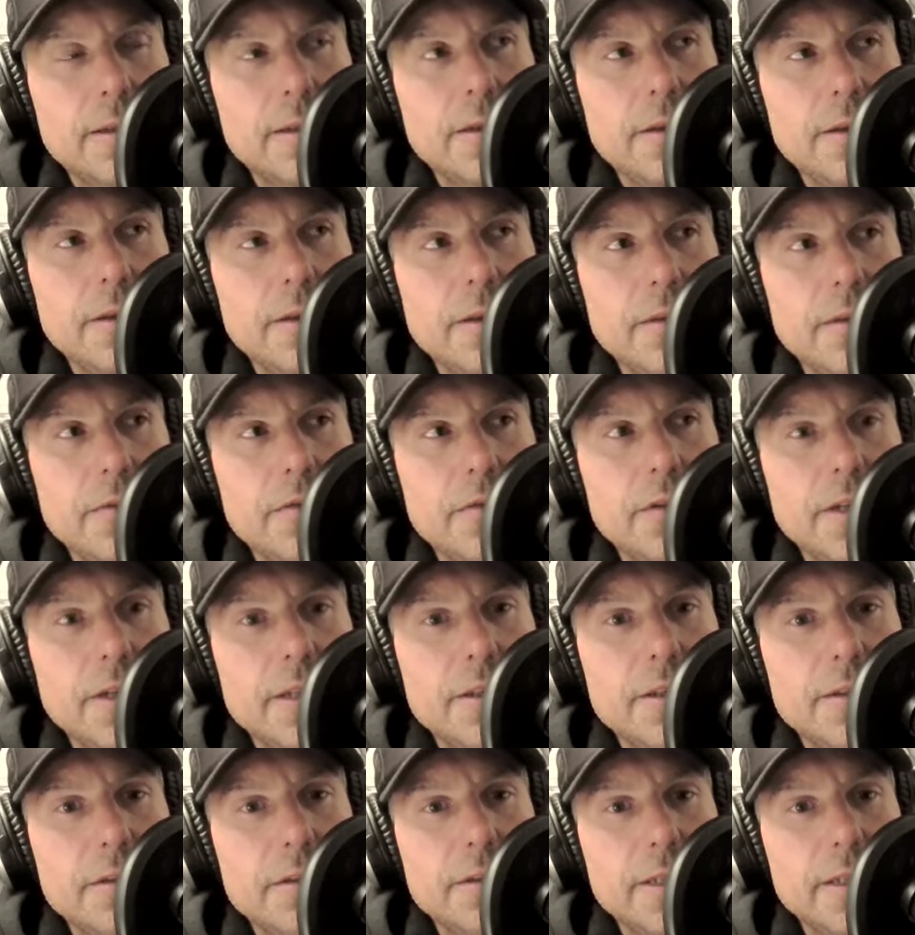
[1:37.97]
the
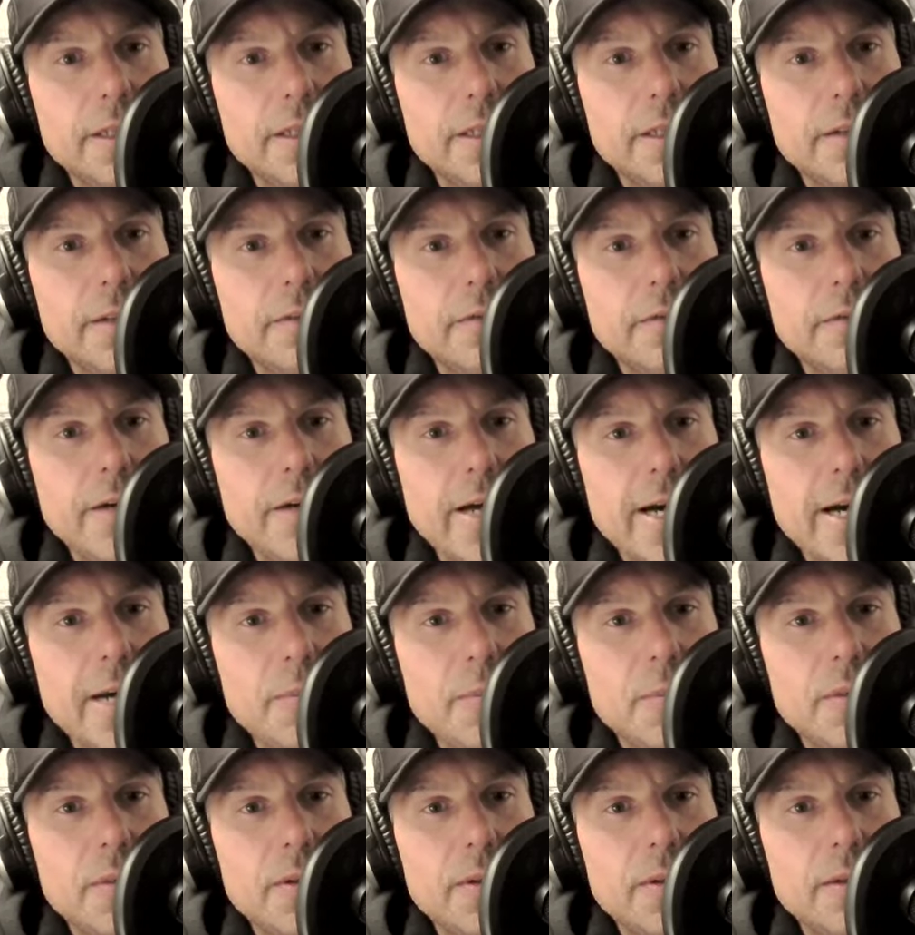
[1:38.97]
Victory
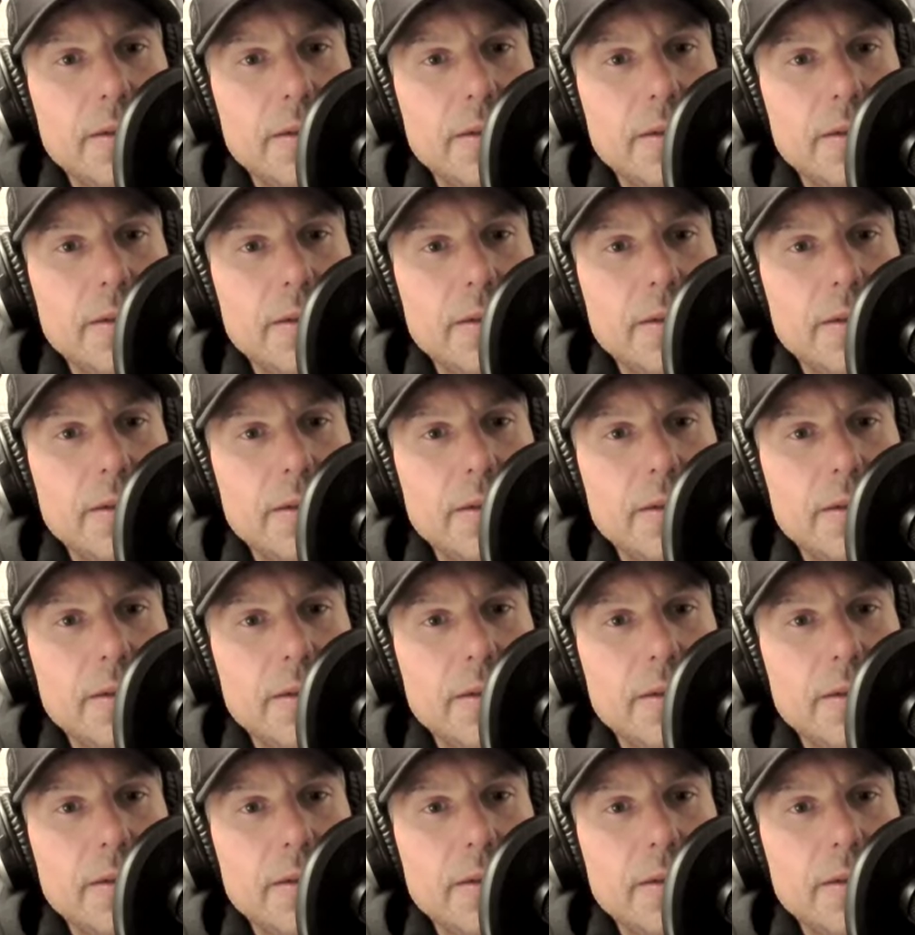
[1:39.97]
VAP